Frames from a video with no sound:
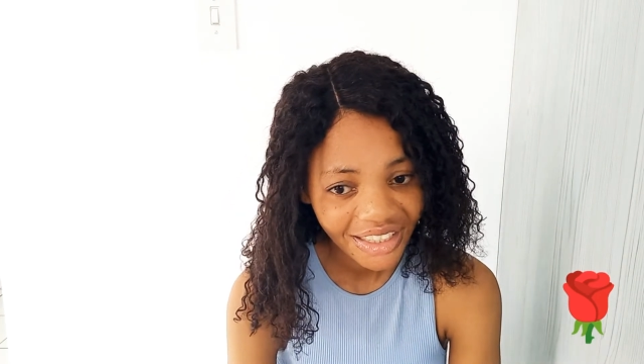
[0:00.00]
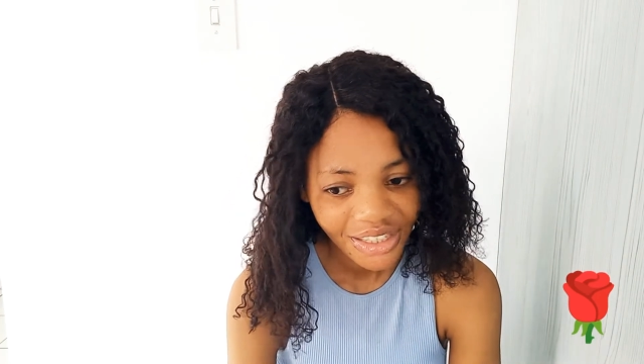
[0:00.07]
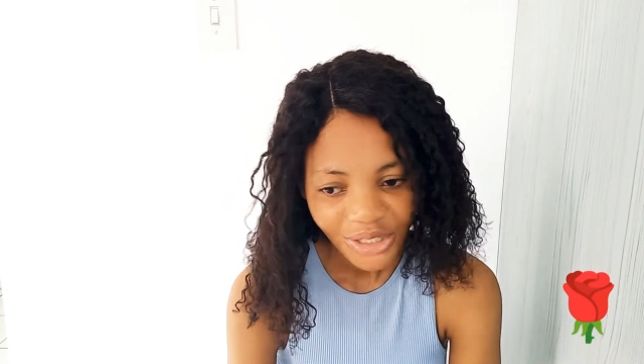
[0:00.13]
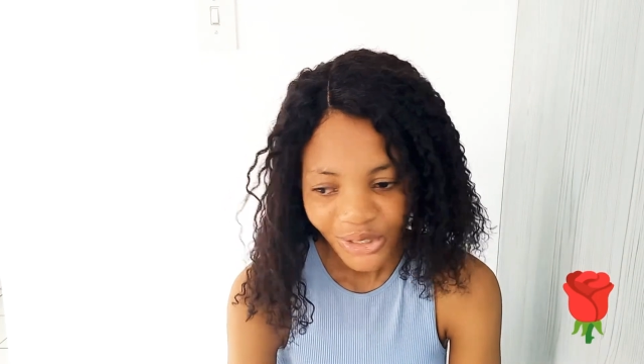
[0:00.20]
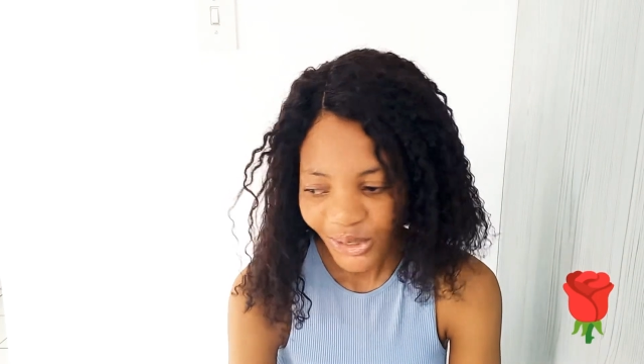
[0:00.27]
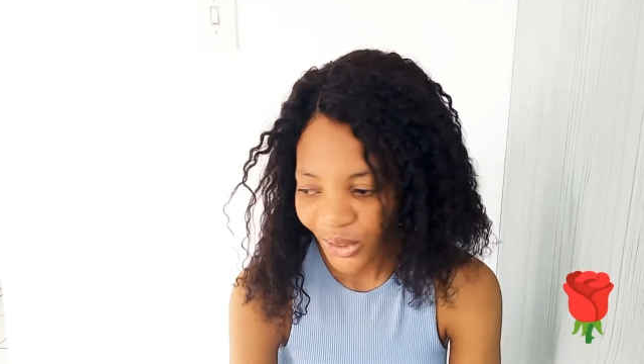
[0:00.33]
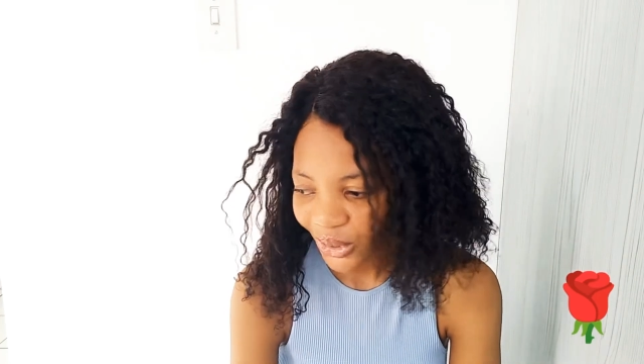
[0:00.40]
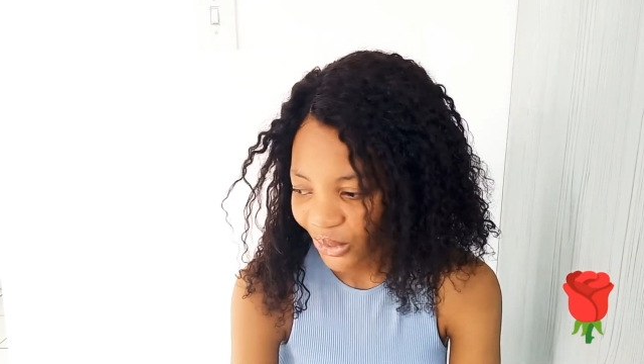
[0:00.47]

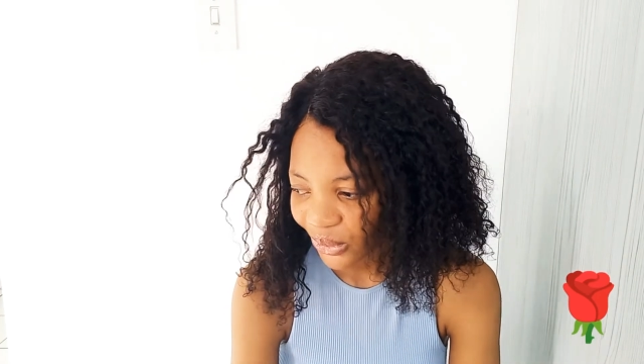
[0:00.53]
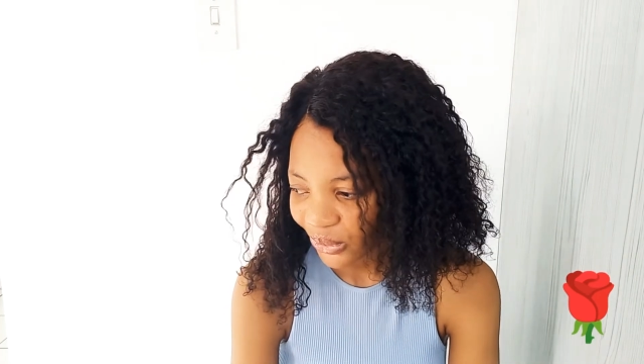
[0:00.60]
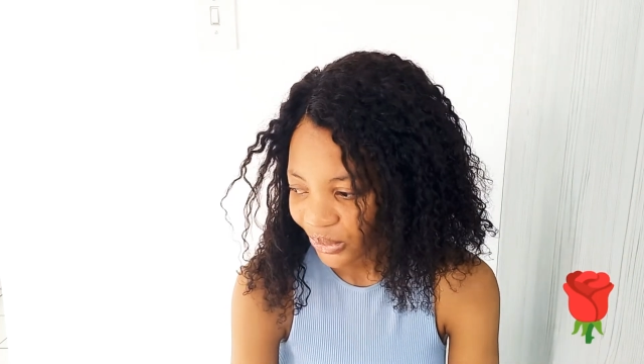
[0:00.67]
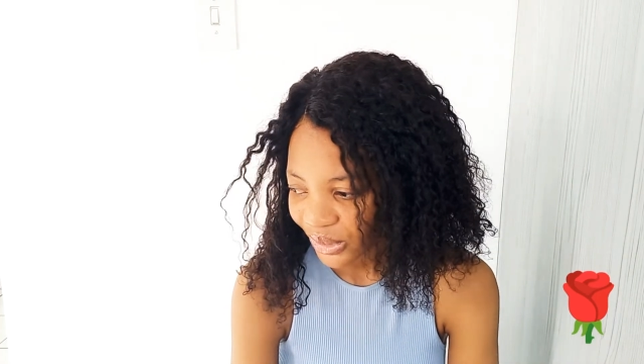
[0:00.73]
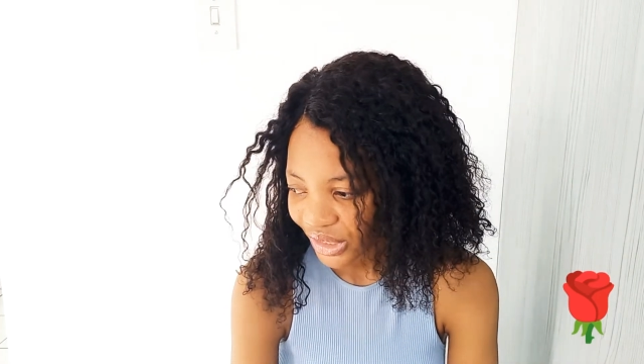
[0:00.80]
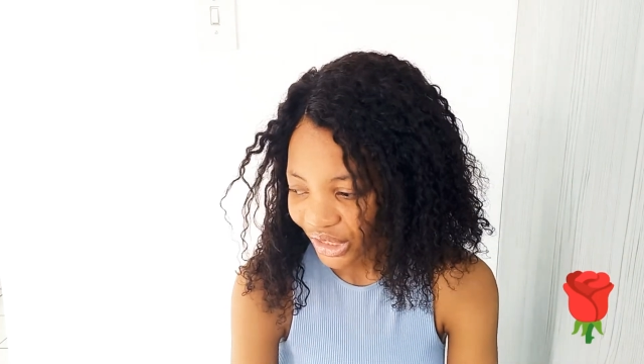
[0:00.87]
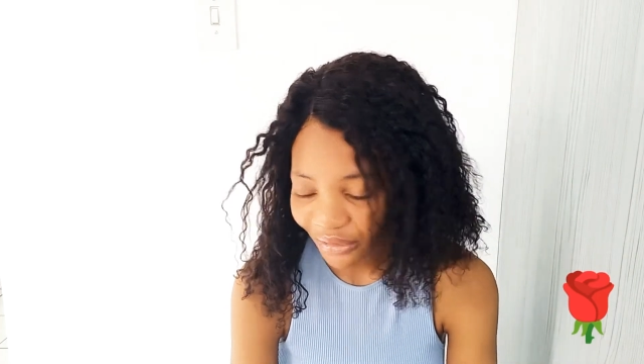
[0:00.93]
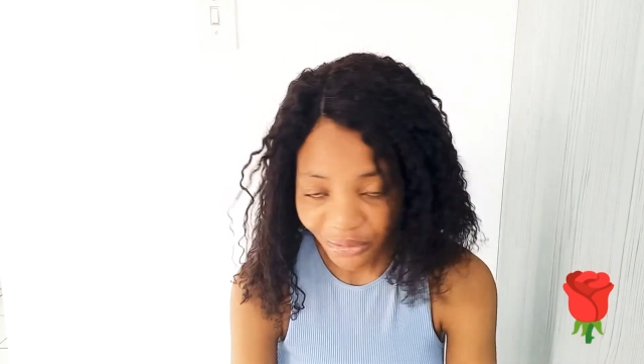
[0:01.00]
So
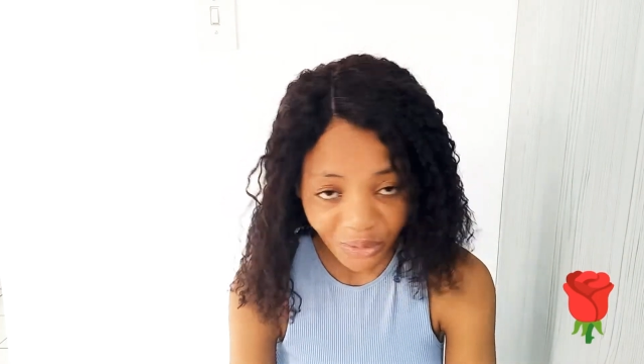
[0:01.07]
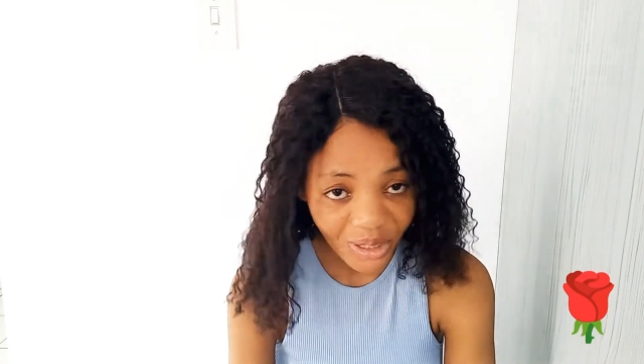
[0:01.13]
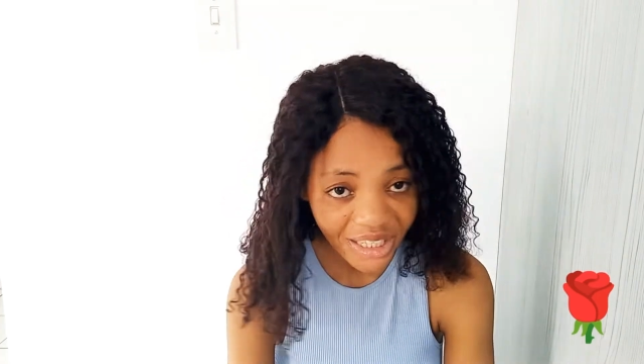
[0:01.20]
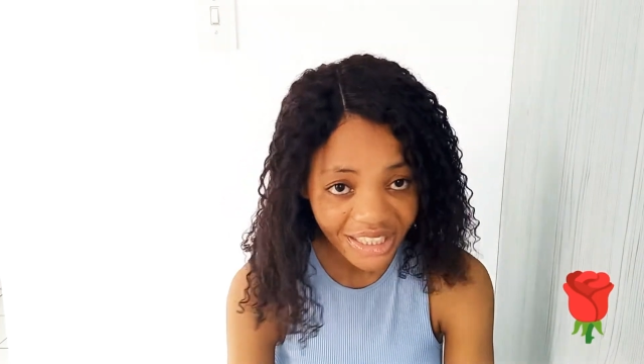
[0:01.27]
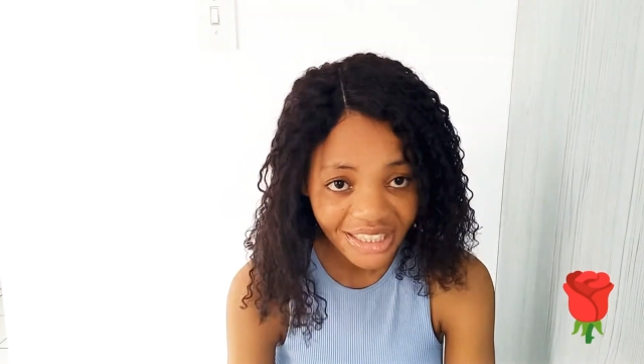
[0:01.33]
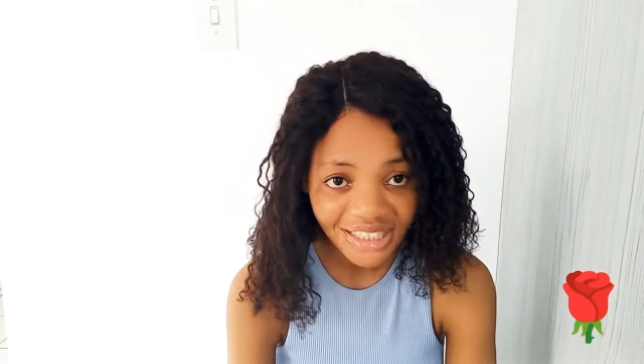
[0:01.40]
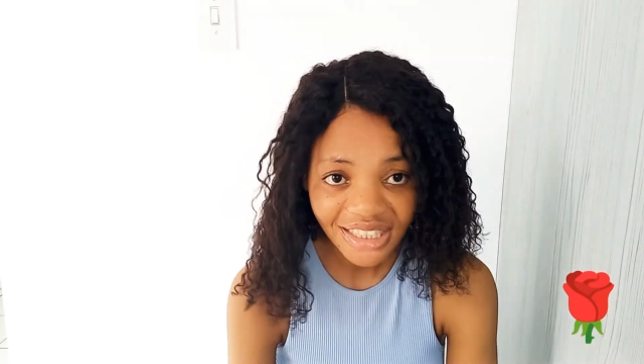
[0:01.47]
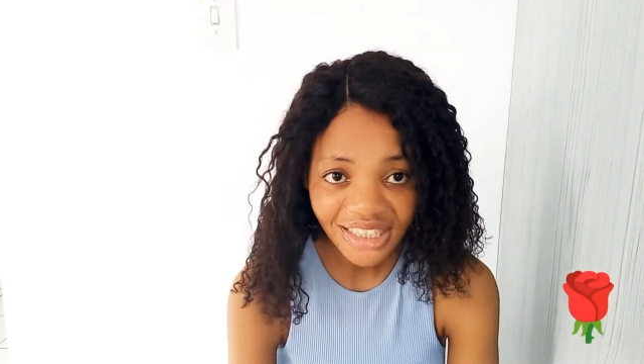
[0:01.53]
if we are
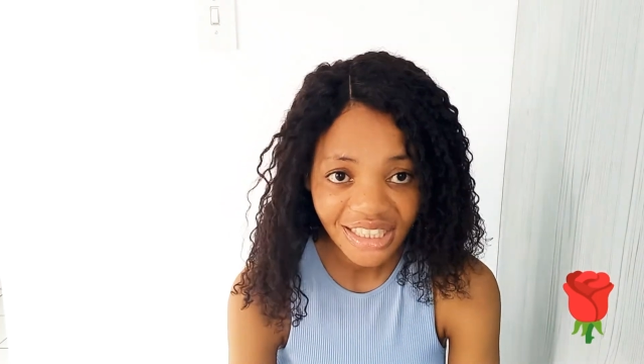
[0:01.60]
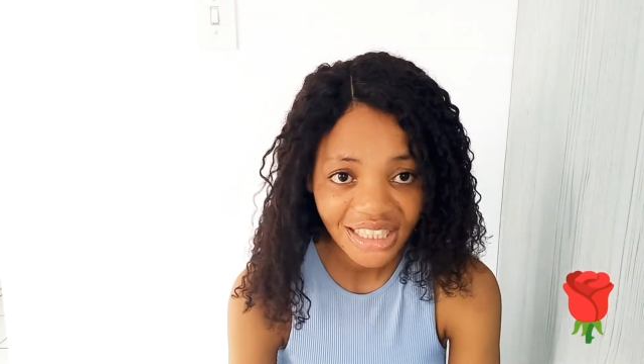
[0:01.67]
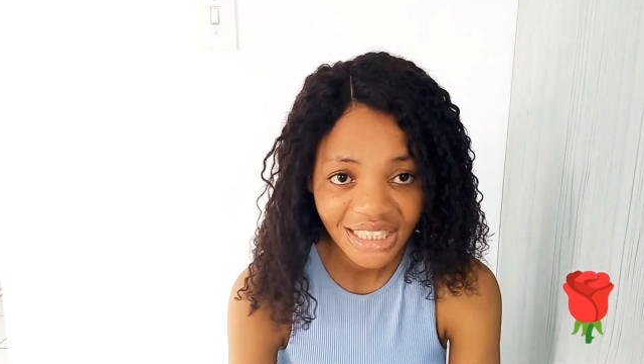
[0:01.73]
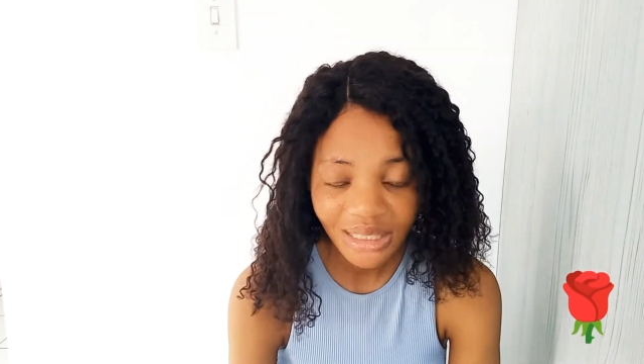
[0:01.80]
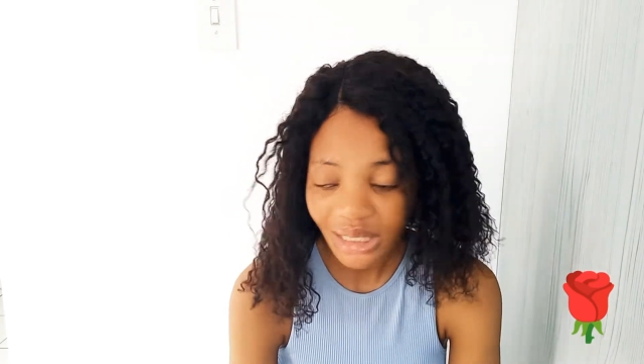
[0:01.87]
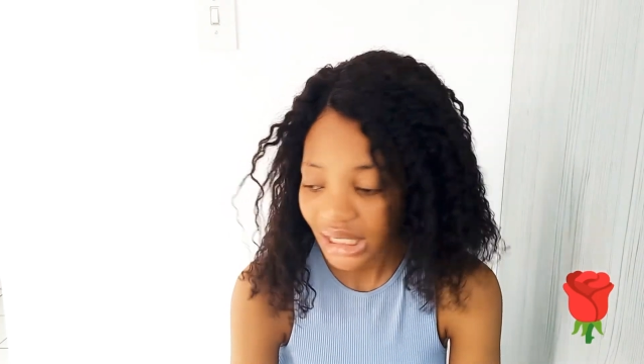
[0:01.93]
His kids,